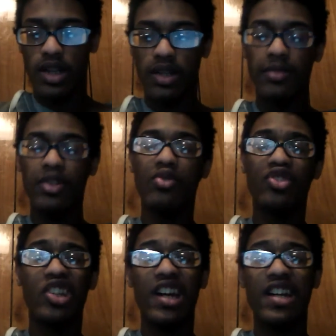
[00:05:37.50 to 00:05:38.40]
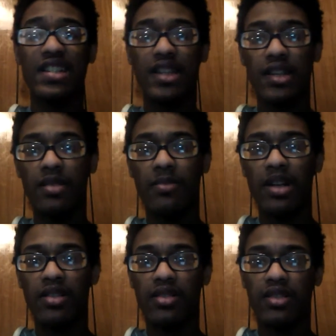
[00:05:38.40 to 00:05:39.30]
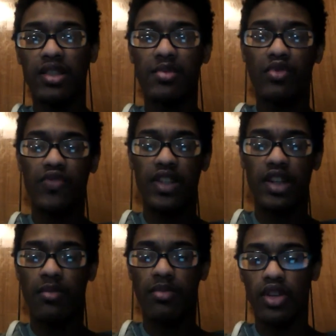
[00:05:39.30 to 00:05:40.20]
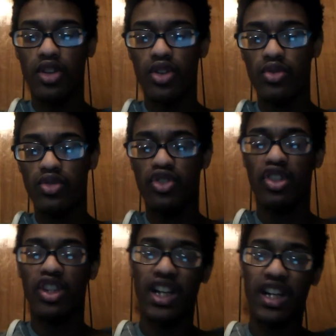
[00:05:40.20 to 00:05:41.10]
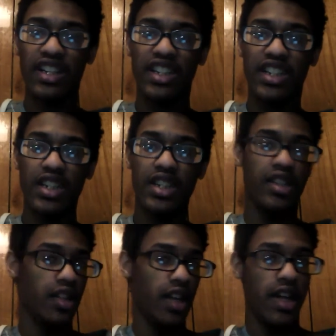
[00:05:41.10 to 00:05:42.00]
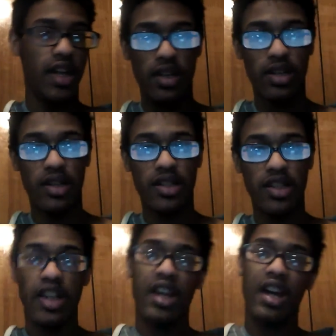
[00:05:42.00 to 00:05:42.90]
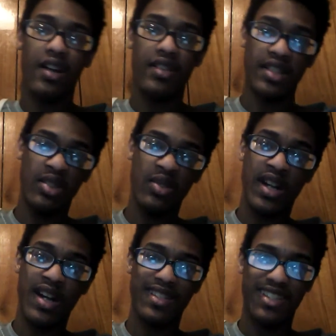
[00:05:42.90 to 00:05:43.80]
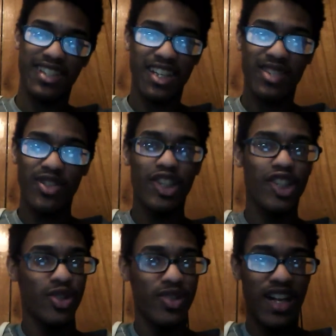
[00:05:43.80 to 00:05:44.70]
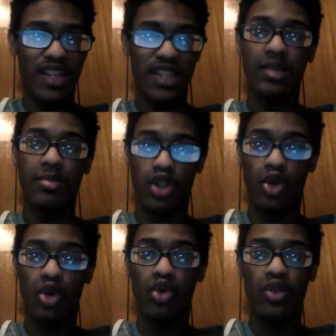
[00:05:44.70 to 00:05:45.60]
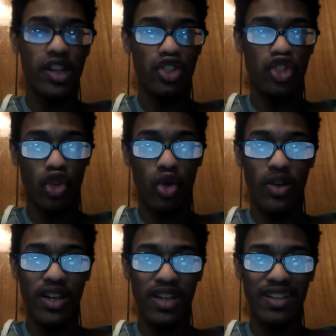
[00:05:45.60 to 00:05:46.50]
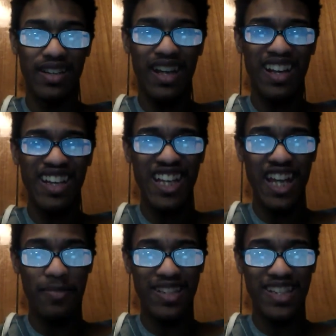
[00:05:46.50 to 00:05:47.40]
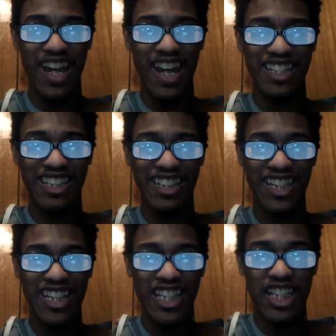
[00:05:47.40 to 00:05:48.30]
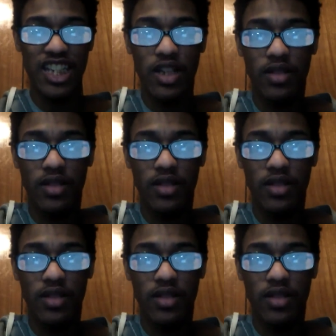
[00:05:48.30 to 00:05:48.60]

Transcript: Let me know what you guys think about this movie down below. Do you like it? Do you hate it? I'll see you guys in the next one. You guys keep it cool and join the Epictasticness.